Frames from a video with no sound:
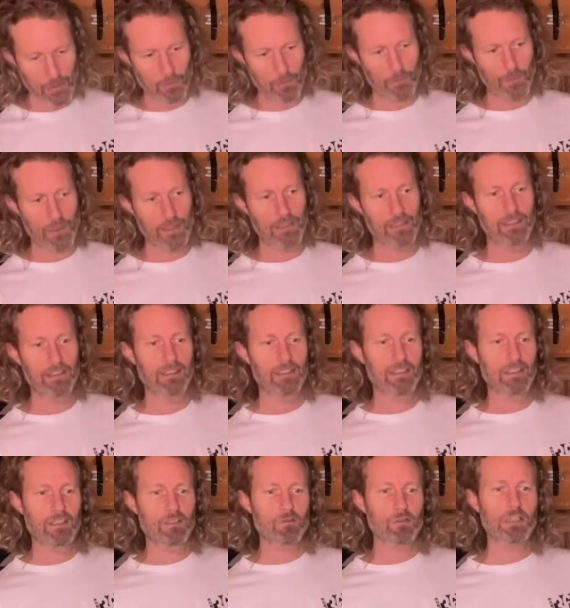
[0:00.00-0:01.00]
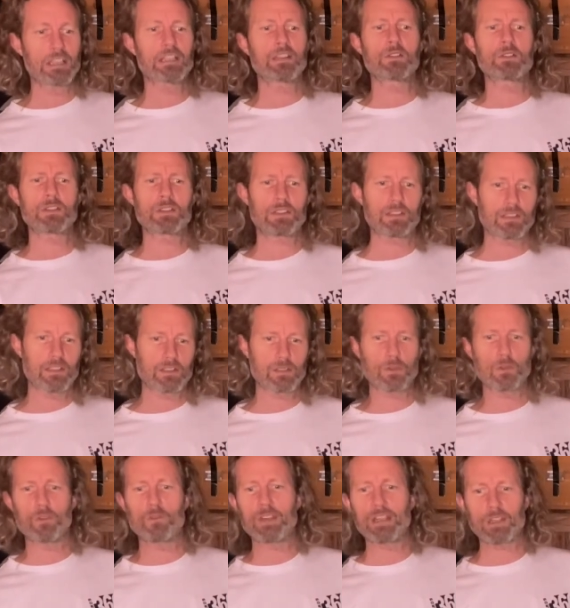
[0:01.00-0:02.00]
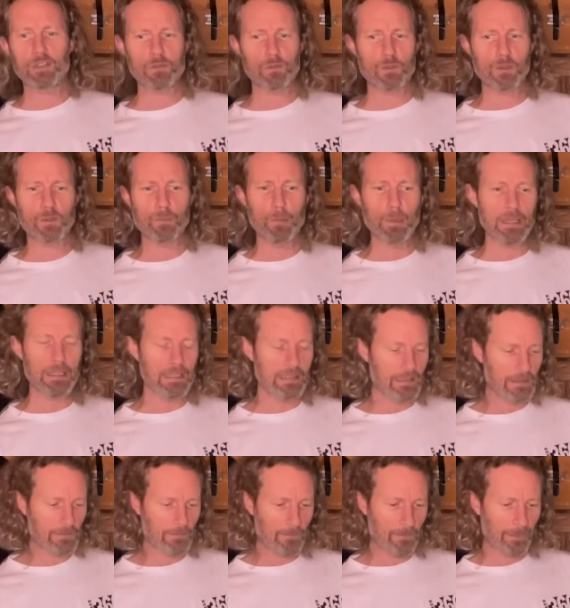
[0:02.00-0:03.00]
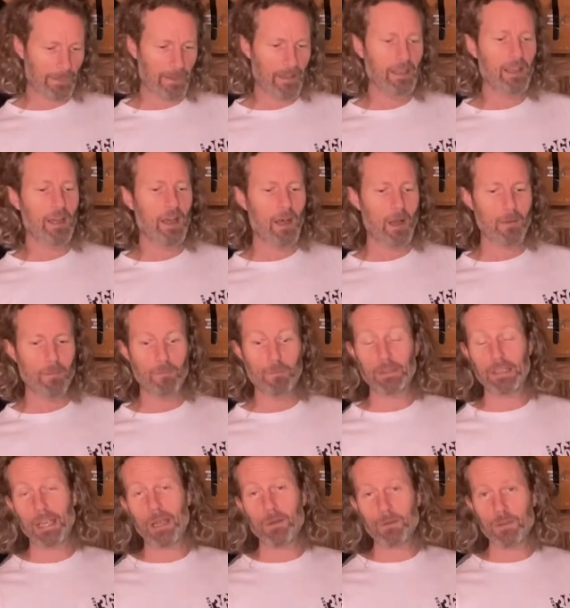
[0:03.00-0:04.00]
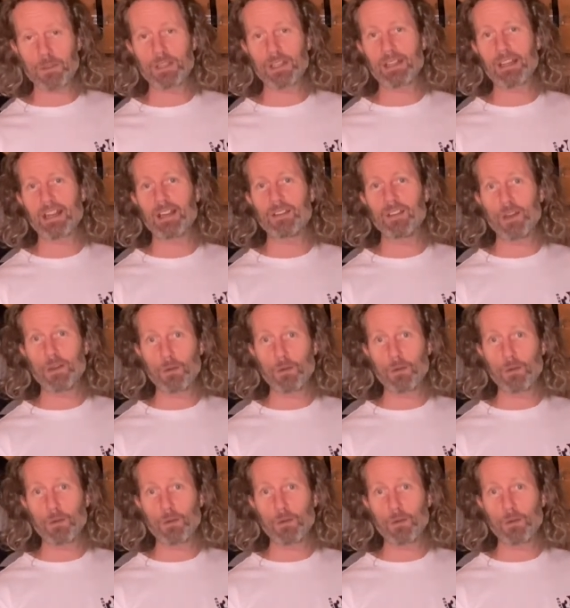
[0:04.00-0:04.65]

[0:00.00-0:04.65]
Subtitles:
fin, really noticed the sort of extra speed. Counter to that though,